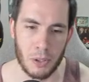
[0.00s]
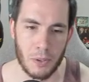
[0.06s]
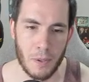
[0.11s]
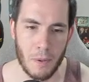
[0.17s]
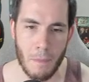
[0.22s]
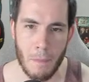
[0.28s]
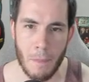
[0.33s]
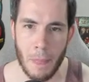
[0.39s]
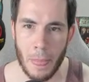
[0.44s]

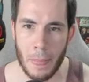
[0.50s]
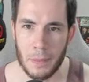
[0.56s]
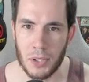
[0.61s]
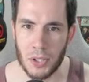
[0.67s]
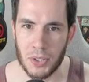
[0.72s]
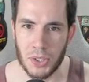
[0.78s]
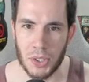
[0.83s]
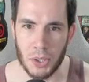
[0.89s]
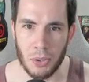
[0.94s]
dollars
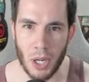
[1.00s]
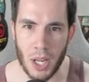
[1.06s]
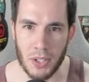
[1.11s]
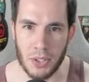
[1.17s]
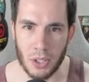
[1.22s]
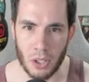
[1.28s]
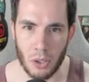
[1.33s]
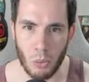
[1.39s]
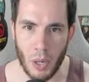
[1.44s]
Just so you guys
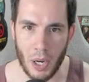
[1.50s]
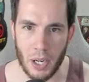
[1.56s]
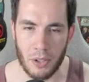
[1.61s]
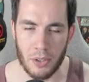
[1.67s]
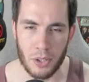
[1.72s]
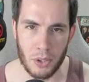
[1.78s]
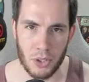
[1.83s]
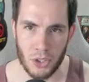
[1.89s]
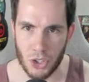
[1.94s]
are aware,
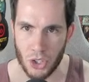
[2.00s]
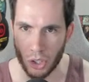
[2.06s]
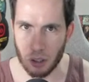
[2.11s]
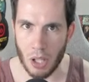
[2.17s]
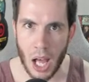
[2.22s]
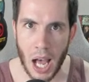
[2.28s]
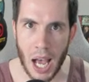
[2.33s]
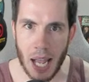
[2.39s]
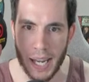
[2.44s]
there's
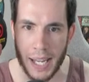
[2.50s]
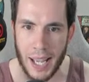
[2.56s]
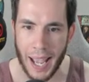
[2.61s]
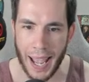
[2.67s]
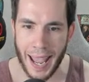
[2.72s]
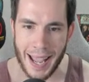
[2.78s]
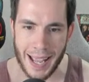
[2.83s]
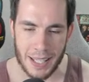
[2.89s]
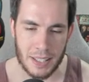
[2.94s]
July
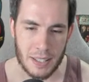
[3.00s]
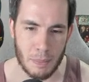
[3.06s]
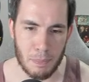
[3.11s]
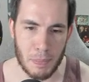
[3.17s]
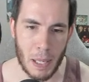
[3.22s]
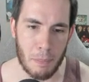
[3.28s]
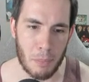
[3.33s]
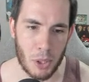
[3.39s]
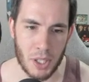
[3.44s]
and
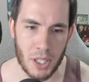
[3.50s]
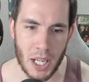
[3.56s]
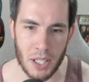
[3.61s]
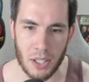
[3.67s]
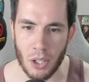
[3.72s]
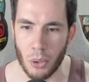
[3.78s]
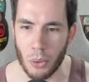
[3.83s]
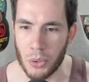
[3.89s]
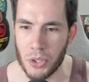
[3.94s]
September date
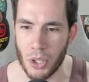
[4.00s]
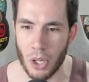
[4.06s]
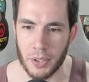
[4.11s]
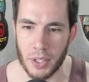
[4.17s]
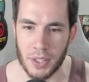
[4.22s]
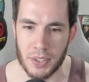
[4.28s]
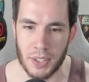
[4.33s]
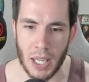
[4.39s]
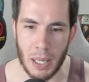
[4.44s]
codes on
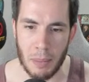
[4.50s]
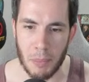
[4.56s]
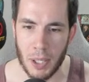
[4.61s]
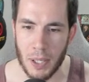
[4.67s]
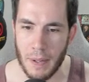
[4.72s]
this game.